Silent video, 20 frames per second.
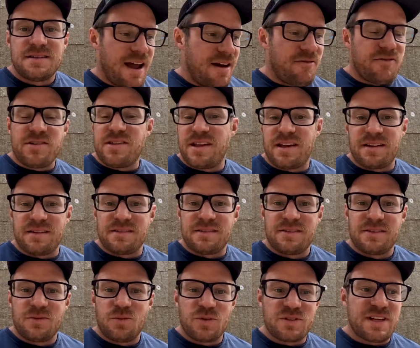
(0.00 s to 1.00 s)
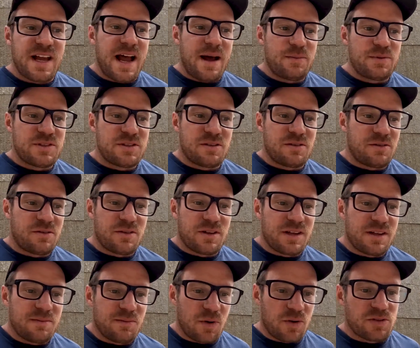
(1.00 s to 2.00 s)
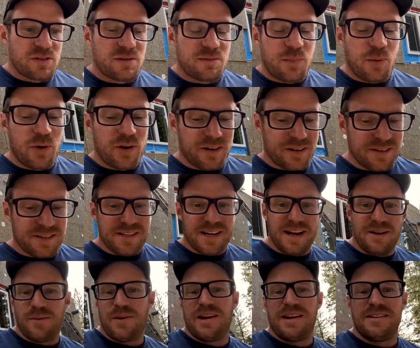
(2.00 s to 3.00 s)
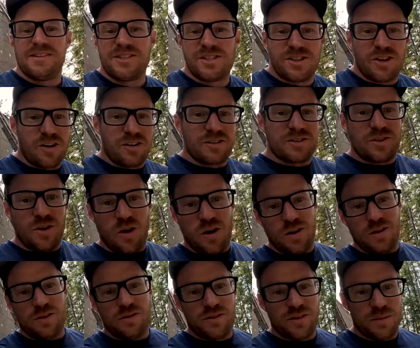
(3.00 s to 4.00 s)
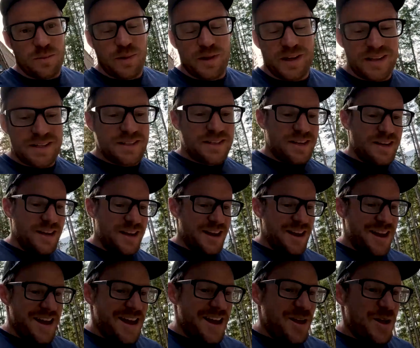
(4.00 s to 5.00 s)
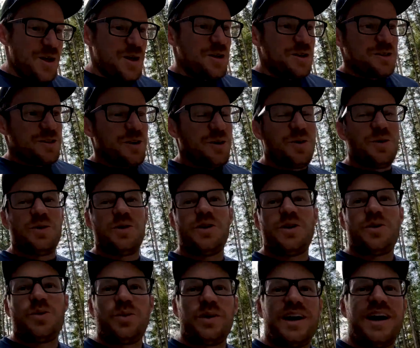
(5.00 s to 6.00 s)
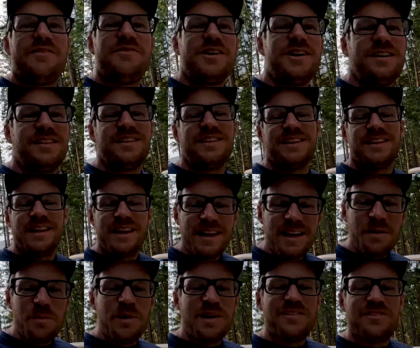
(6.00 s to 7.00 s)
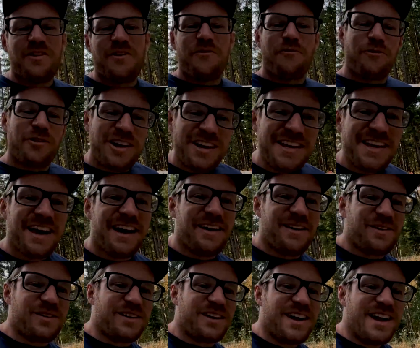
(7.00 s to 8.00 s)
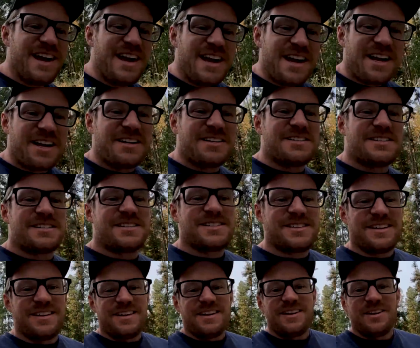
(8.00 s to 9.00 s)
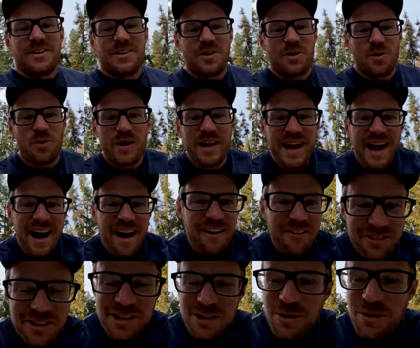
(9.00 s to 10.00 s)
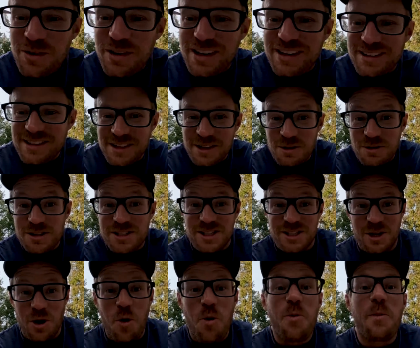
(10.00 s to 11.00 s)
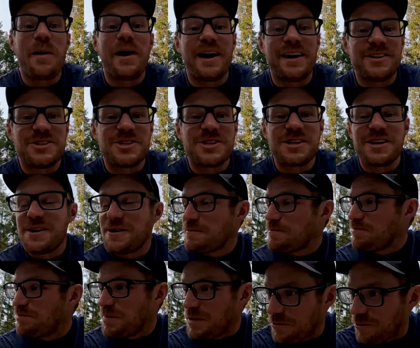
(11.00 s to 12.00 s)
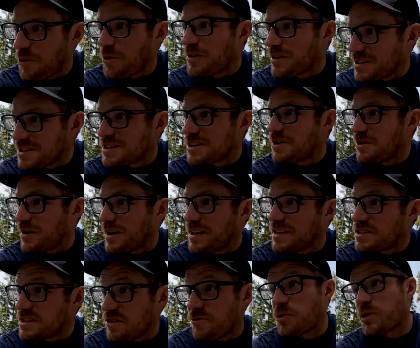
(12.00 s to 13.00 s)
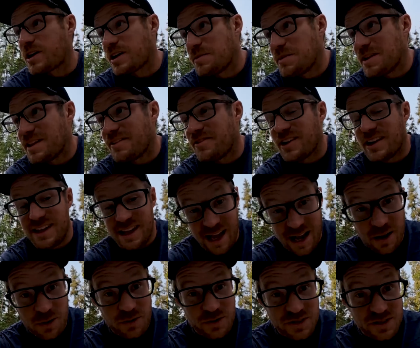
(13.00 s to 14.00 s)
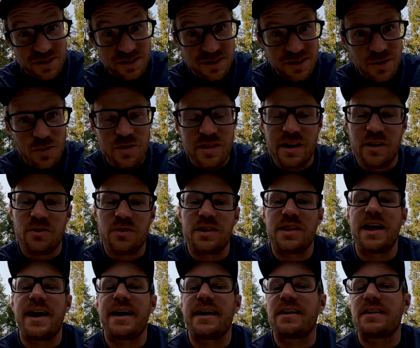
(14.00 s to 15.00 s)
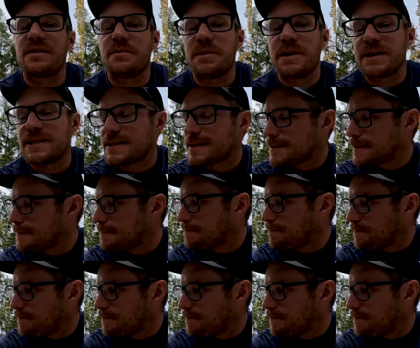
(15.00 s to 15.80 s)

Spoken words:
everything was absolutely most important, and we had stars all over the place. So we're having a little bit of a freak out because we have to do so much before the snow hits if we're going to be living in the house without relying on the bus.